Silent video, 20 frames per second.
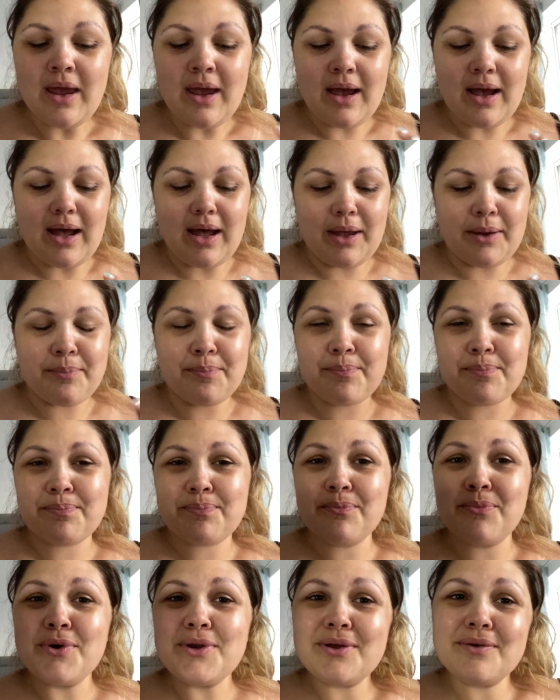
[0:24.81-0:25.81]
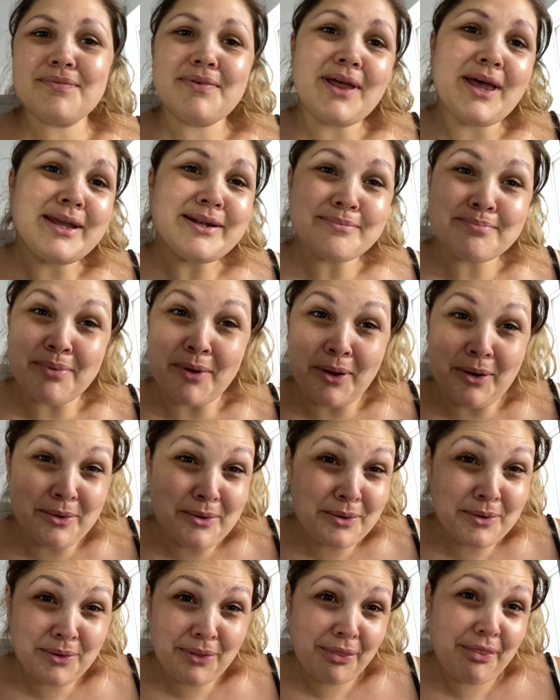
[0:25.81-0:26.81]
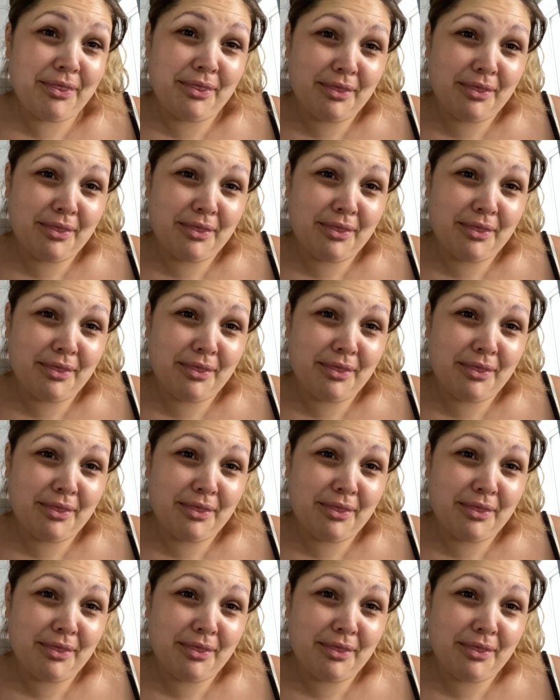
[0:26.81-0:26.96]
I would have liked both,